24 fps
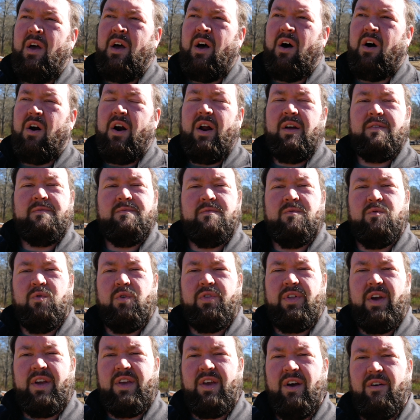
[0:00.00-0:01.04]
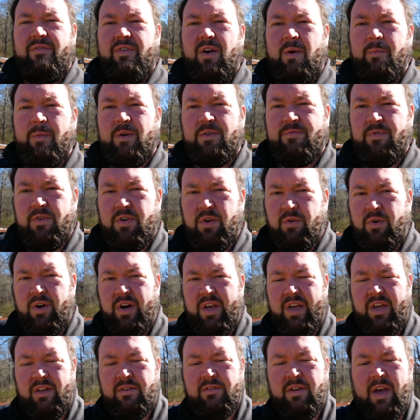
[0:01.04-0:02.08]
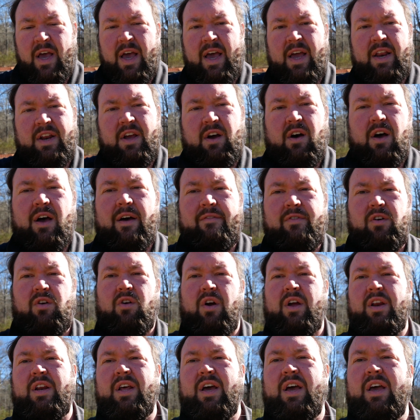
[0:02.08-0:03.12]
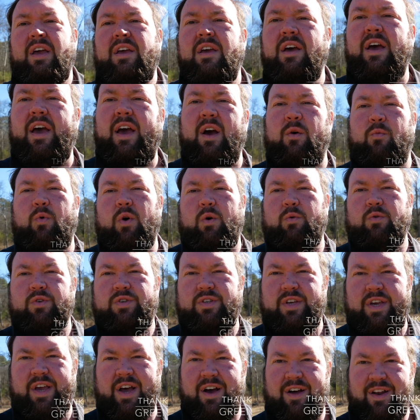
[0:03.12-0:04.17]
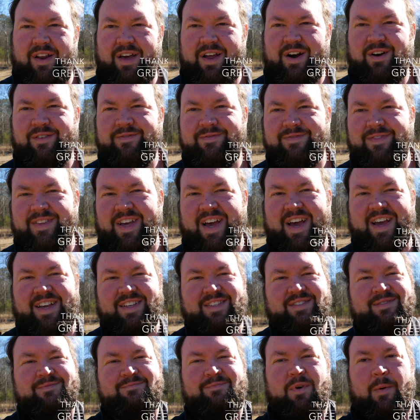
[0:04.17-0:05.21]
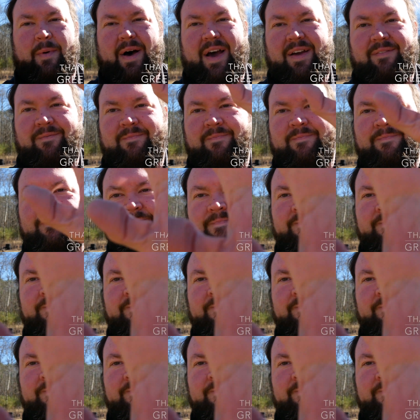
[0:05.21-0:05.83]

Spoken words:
all right, well, thank y'all very much for tuning in, and y'all have a great day, and we will see y'all later. Thanks. Bye-bye.